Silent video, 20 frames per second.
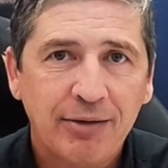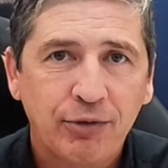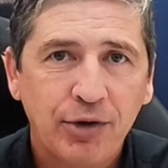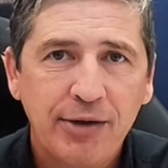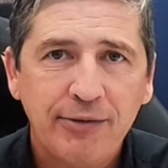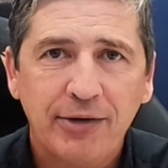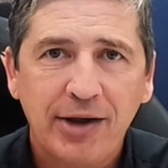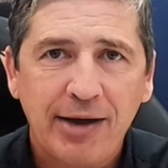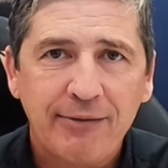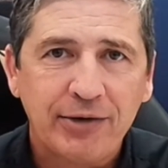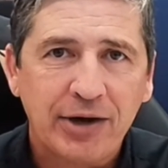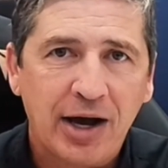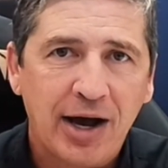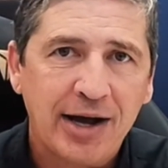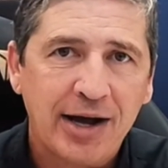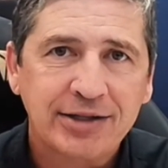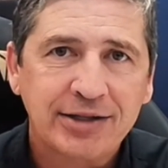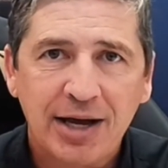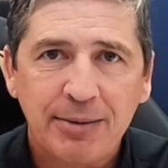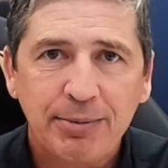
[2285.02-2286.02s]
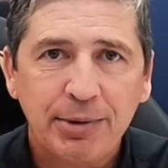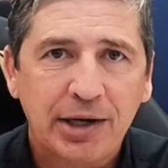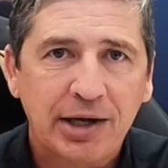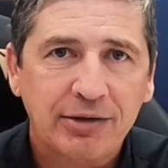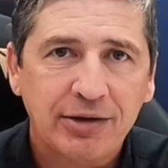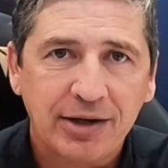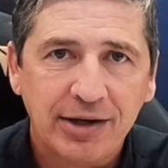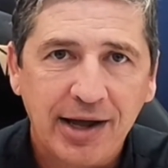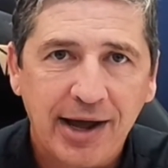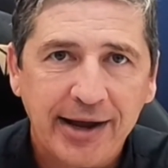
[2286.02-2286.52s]
we even have a hot topic of
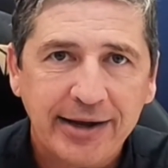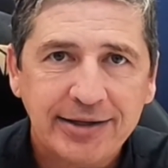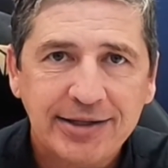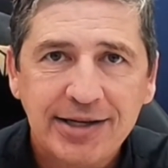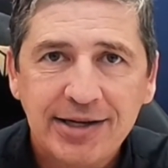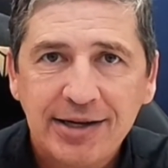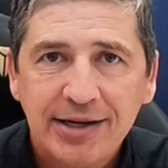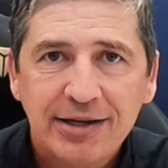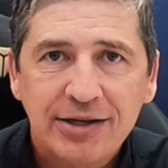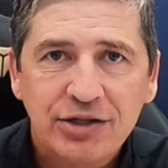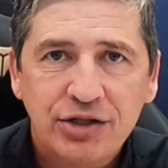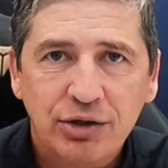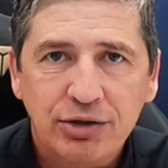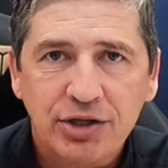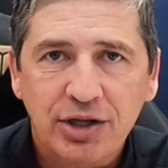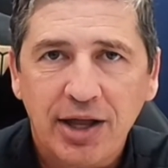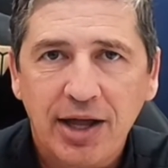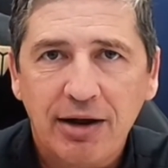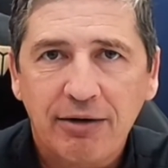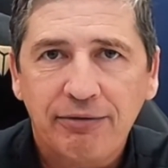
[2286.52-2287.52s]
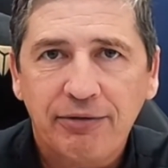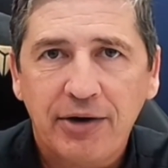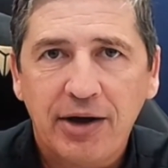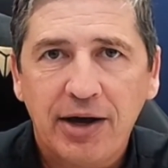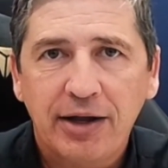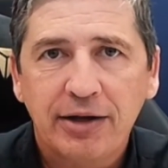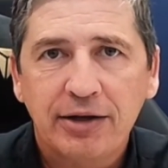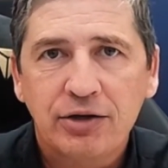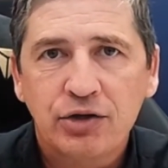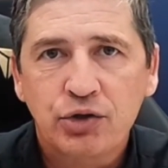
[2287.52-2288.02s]
the night so it's a lot of
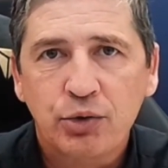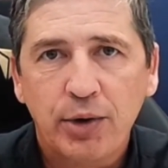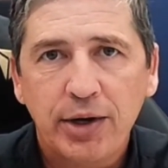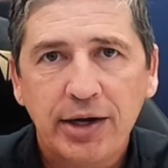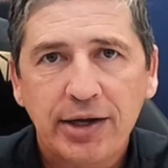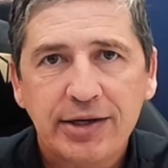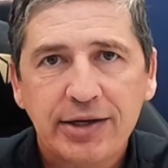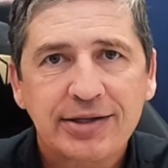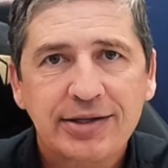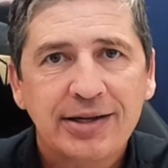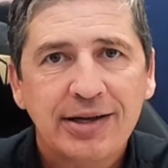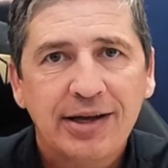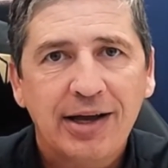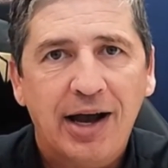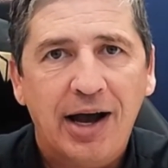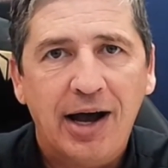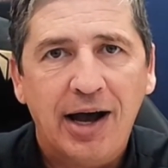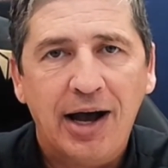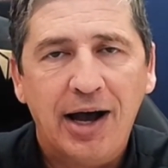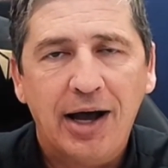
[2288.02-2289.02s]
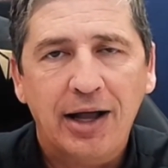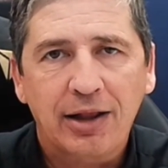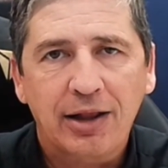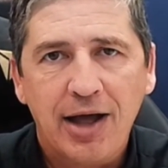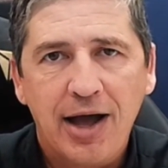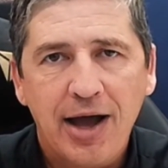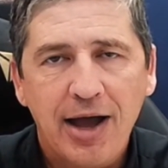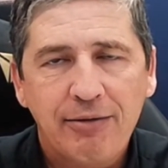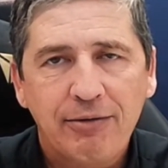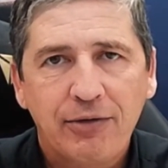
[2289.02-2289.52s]
fun join us uh,
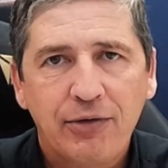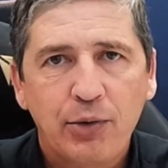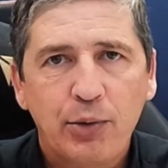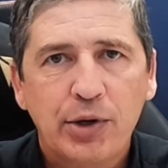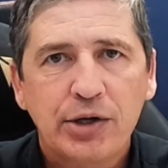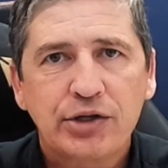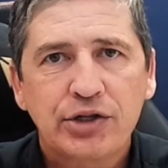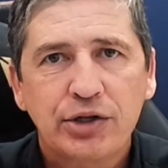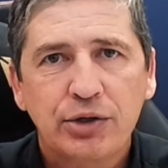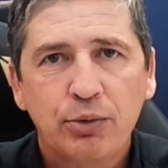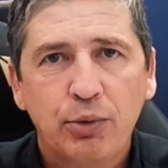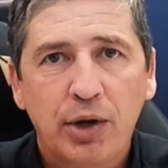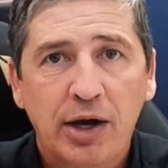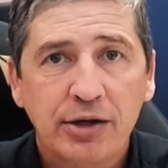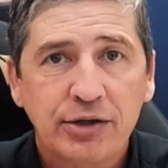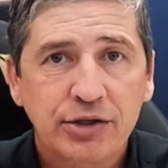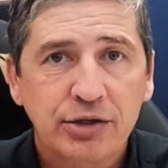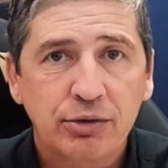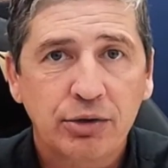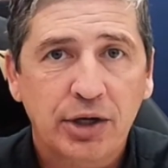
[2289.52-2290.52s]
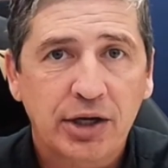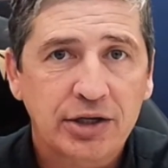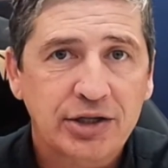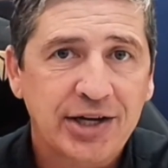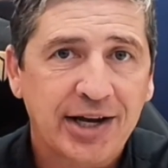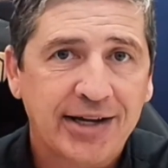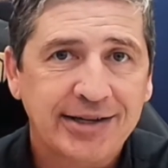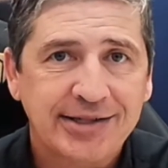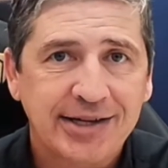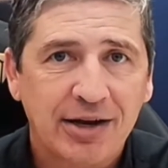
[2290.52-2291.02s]
live if you want to. We also you can
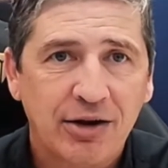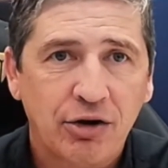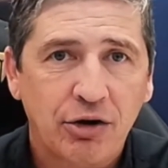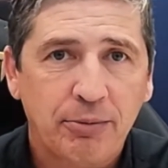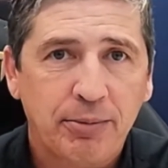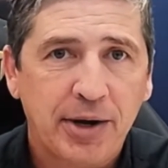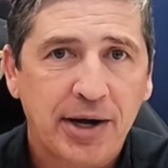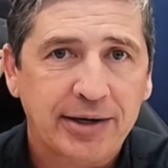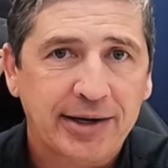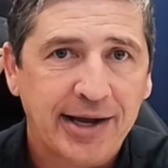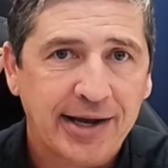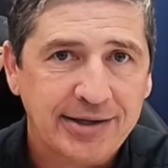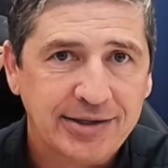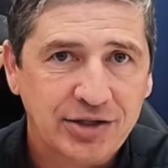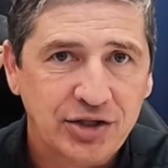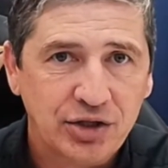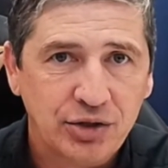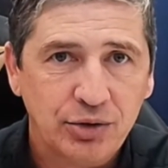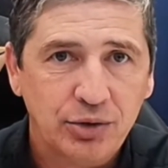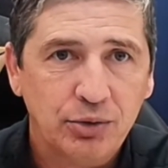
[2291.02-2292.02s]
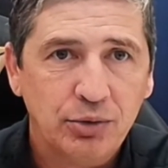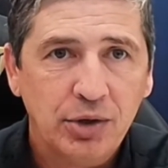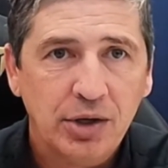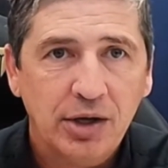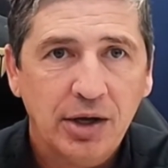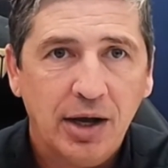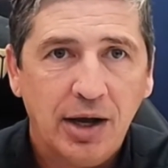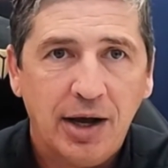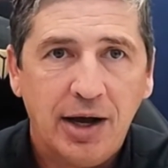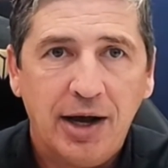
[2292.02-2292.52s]
check us out on our podcast too.
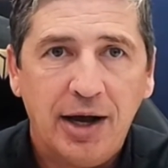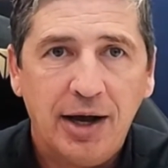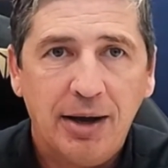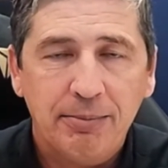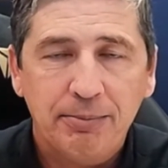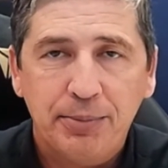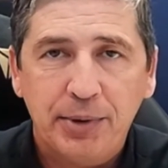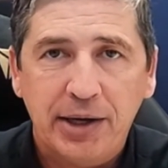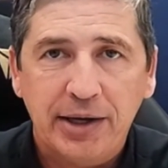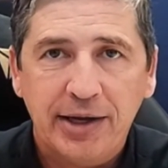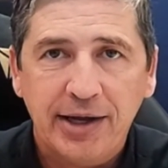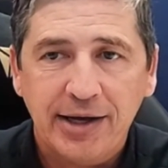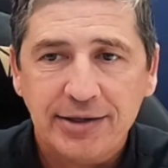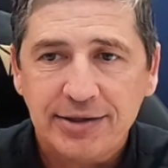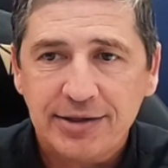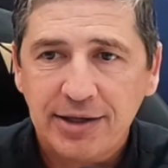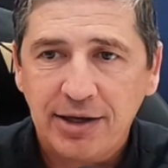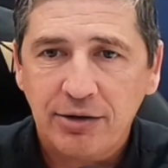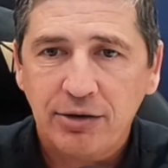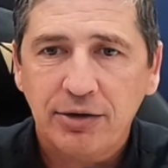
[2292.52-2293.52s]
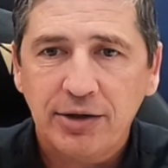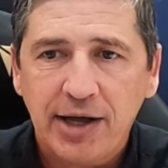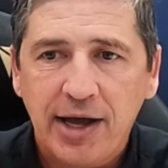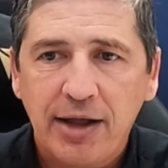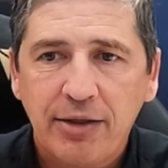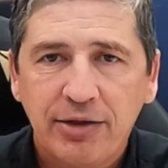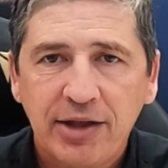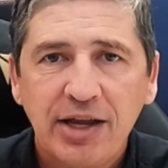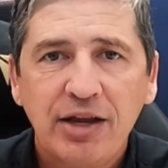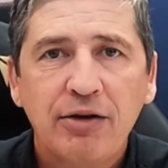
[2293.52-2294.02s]
Um, but yes, other than
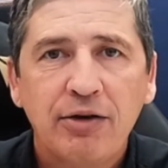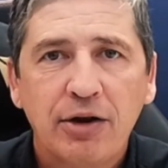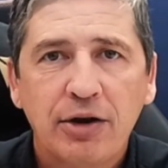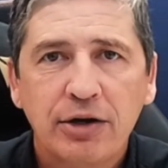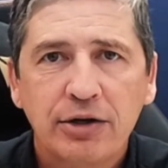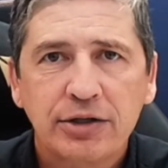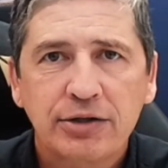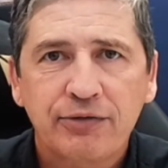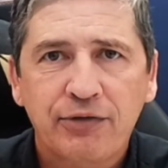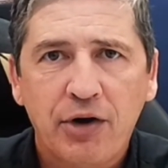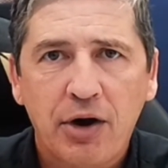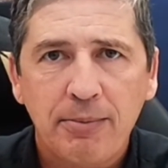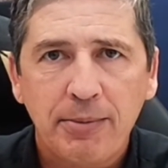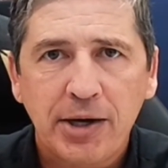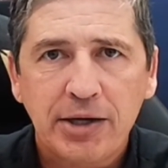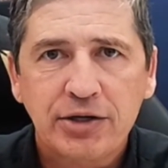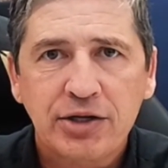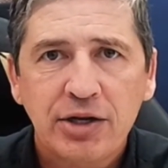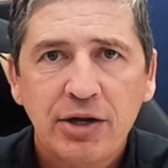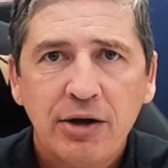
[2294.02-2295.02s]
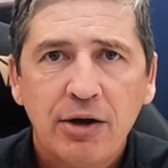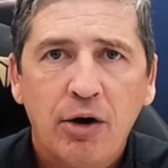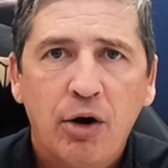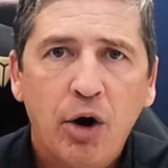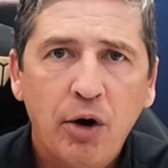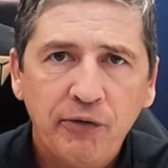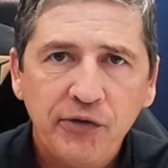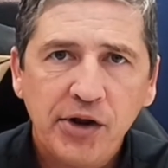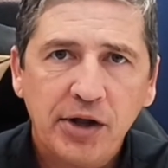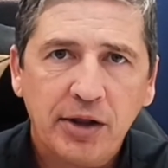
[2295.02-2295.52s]
that, thank you guys very much.
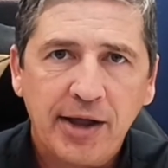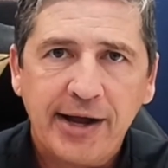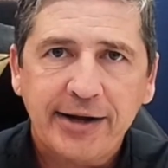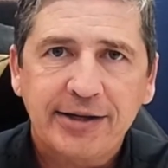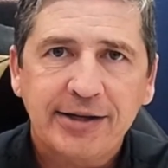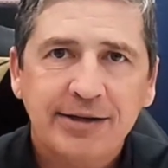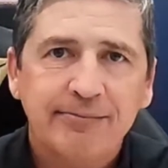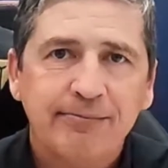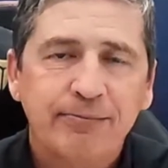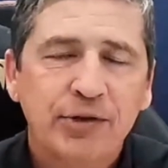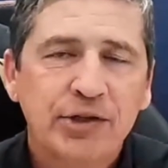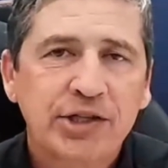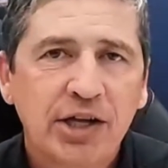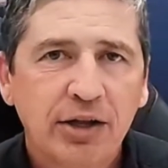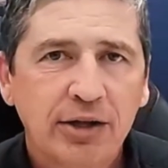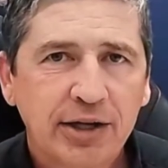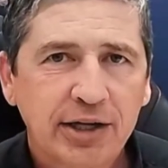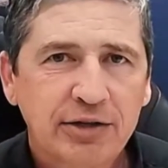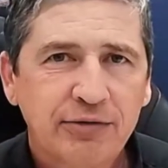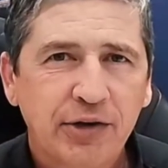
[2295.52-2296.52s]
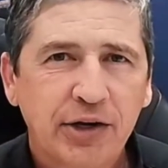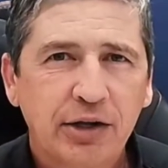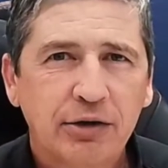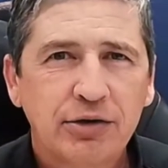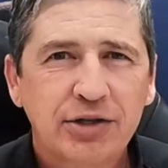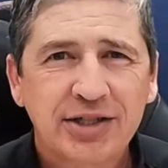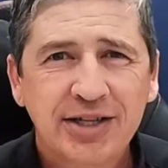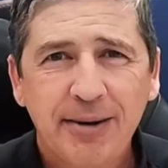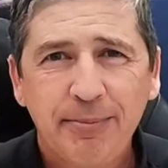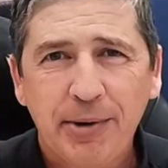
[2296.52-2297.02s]
Hopefully you liked it. Until the next video,
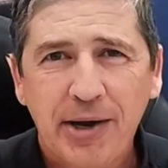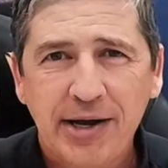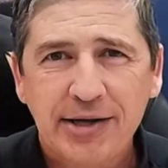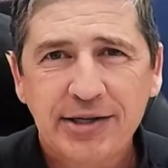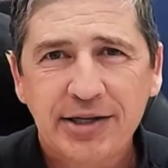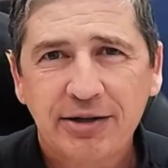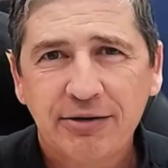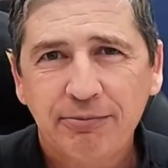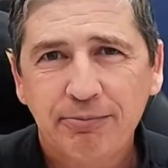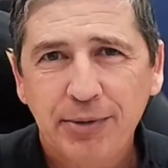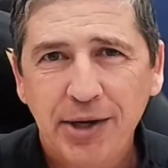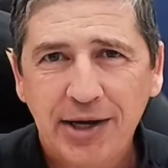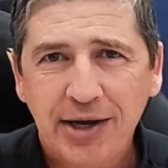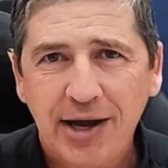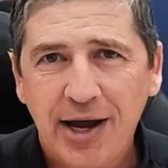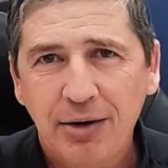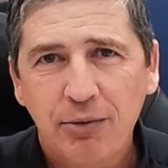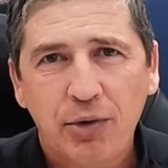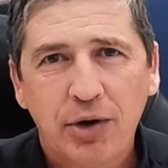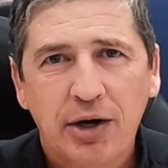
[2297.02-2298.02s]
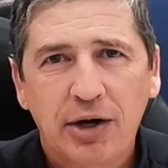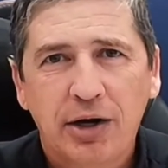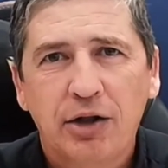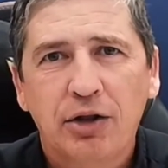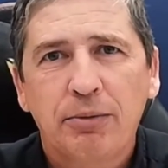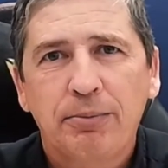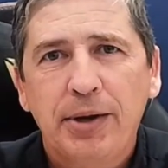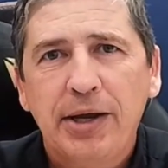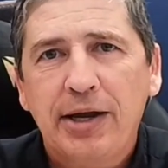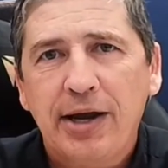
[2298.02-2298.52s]
stay positive, be kind to one
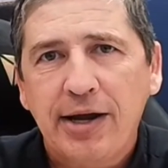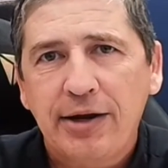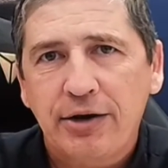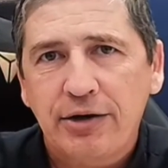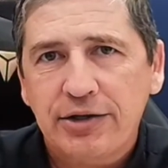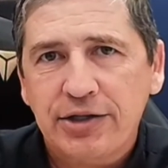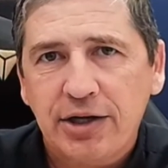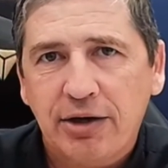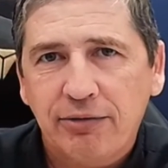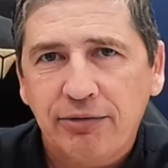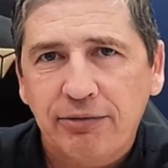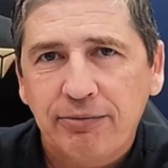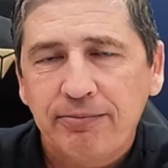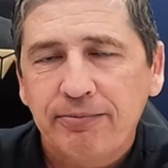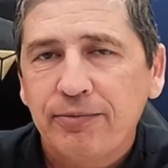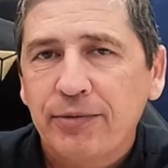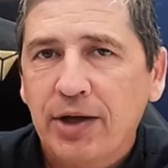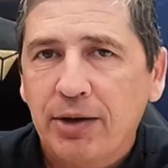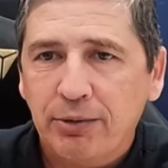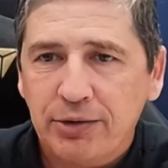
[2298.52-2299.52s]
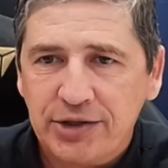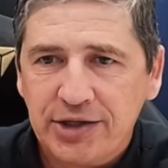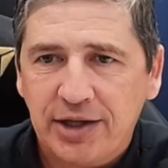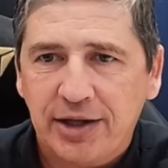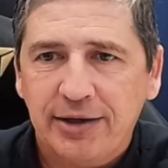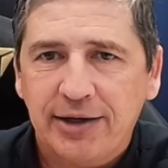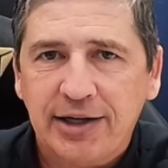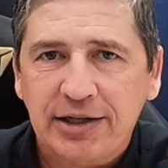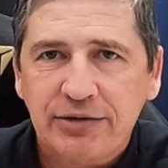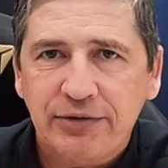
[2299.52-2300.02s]
another, be kind to yourself, and we'll see you
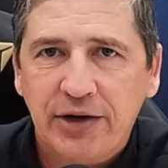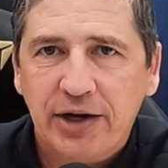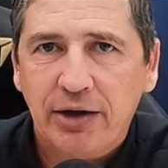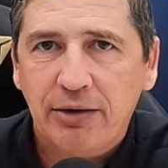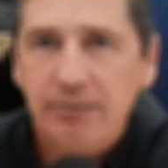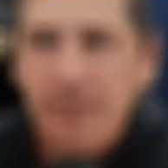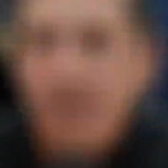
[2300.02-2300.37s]
in the next video.